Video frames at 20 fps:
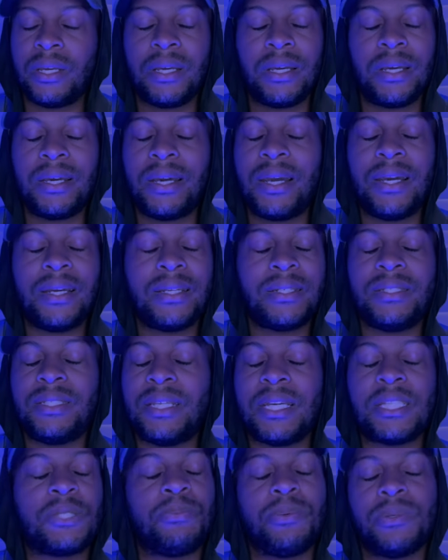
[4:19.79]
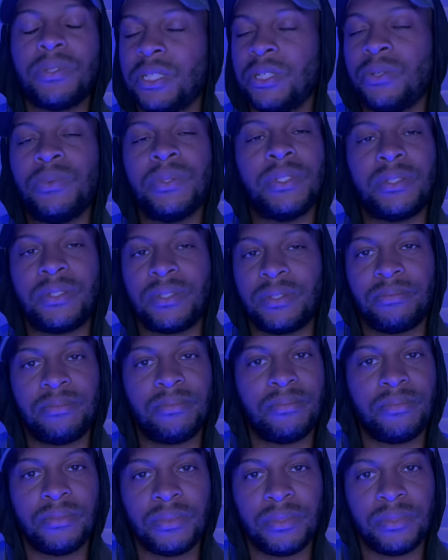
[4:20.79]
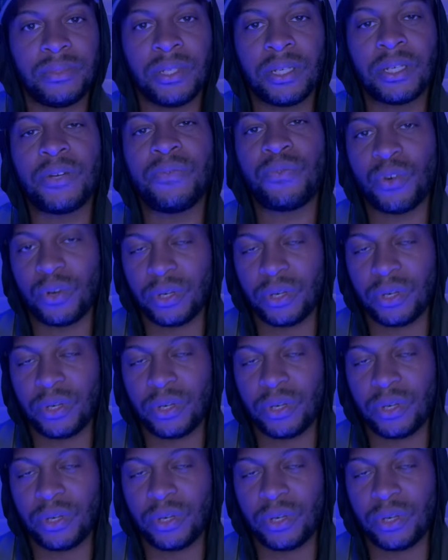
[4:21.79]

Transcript: I desperately was looking for a